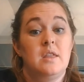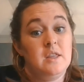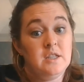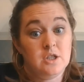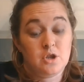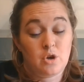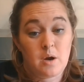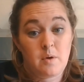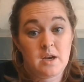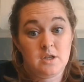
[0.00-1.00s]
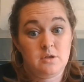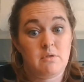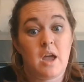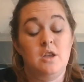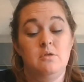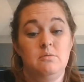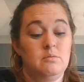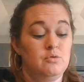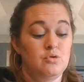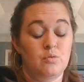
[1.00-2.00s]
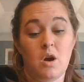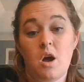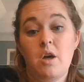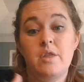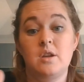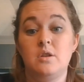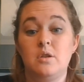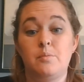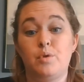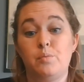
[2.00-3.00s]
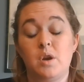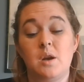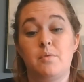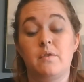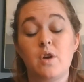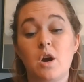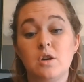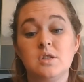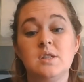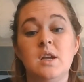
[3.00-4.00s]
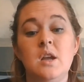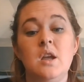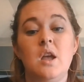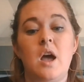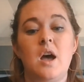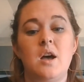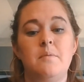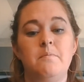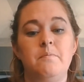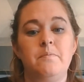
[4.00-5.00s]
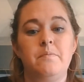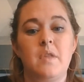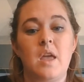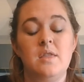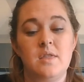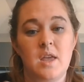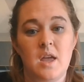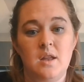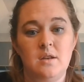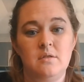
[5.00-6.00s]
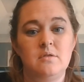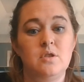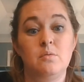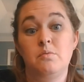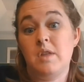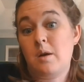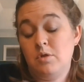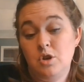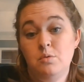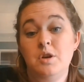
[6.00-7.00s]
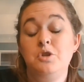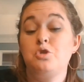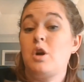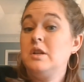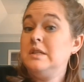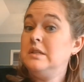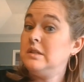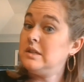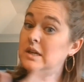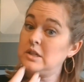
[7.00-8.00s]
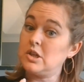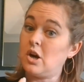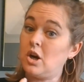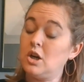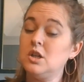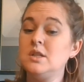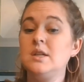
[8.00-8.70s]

this is a great way to do that. You draw the appropriate number of cards, um, and then so that when you want to draw 6 cards,